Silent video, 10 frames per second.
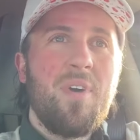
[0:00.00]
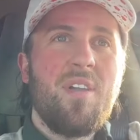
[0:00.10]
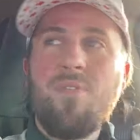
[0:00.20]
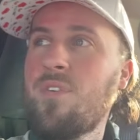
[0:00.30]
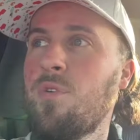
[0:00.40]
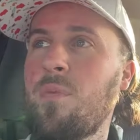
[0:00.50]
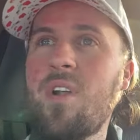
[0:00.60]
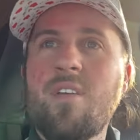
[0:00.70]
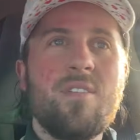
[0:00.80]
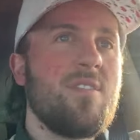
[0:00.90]
wait a few
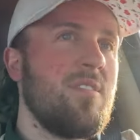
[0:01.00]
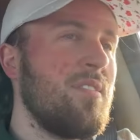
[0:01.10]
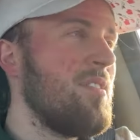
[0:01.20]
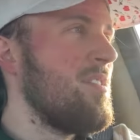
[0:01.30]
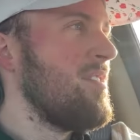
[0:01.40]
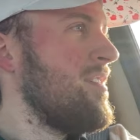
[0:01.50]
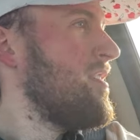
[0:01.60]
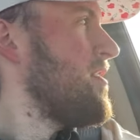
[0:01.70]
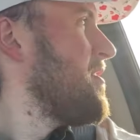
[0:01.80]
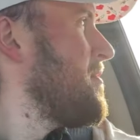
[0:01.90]
minutes.
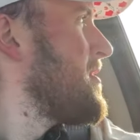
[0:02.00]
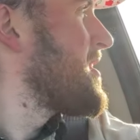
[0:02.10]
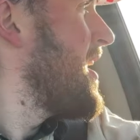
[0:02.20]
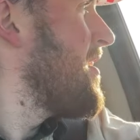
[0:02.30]
It was